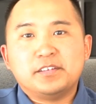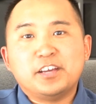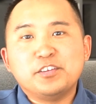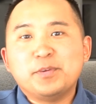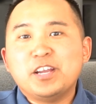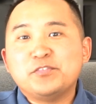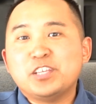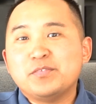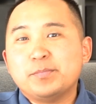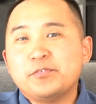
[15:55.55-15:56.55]
Now, you might have to
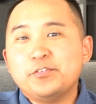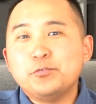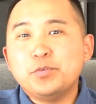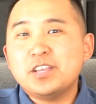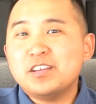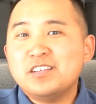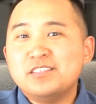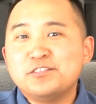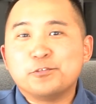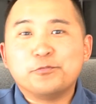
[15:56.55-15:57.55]
give up a few
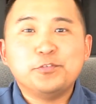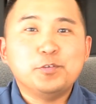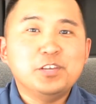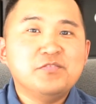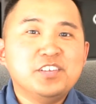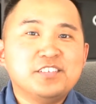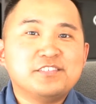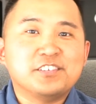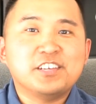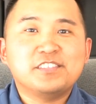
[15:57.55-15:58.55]
weekends or a few evenings
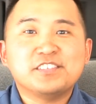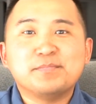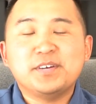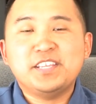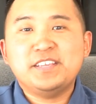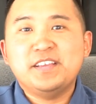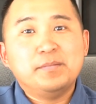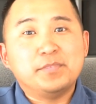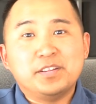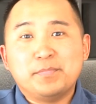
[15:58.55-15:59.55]
to get this money,
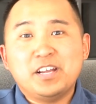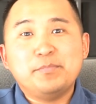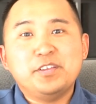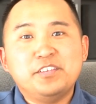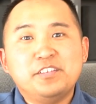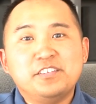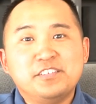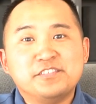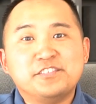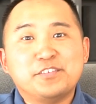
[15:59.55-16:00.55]
but in my opinion, it
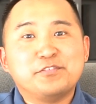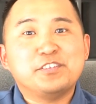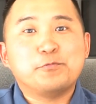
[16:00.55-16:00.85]
is definitely